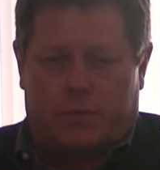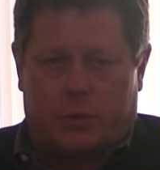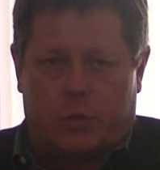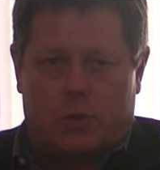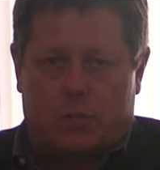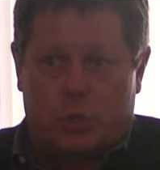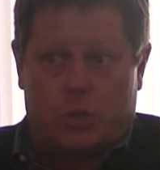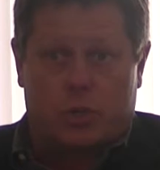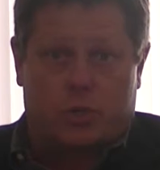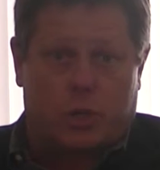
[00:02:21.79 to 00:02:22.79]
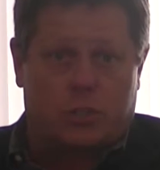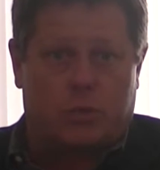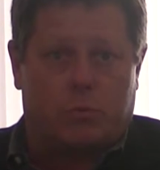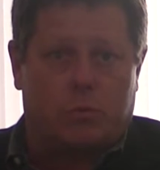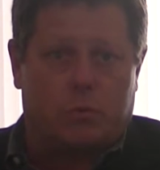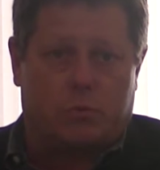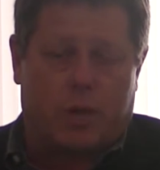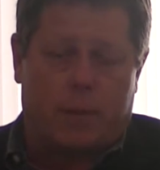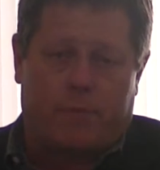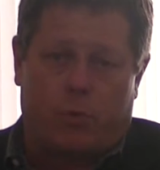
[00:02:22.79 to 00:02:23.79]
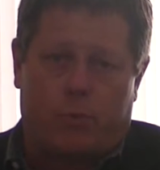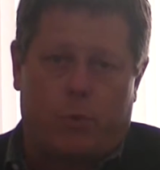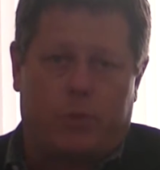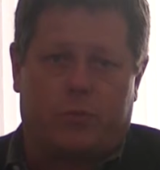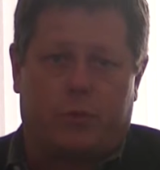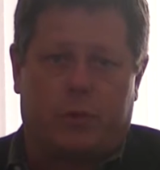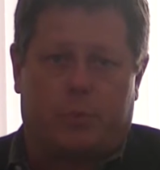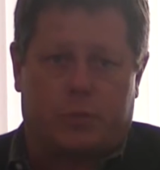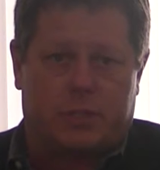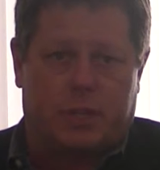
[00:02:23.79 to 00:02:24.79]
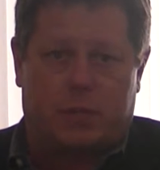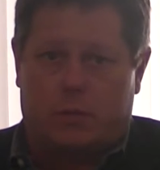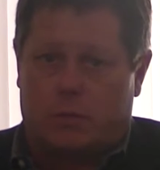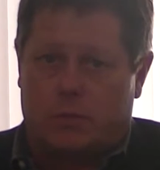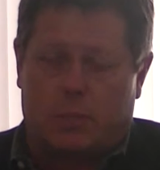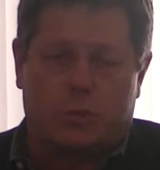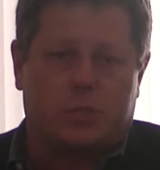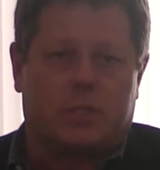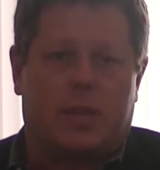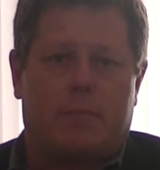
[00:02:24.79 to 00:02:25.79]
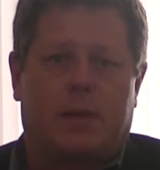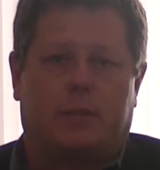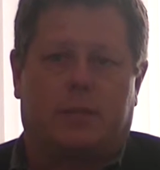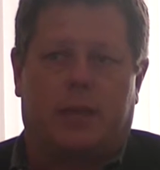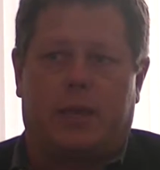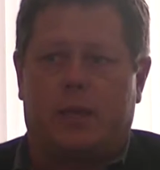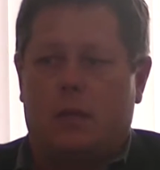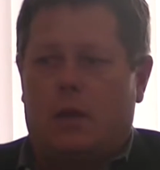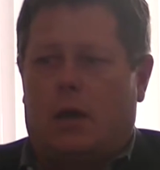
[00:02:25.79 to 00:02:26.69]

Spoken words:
if you'll notice, new construction dropped 4.3%. Those numbers just came out today,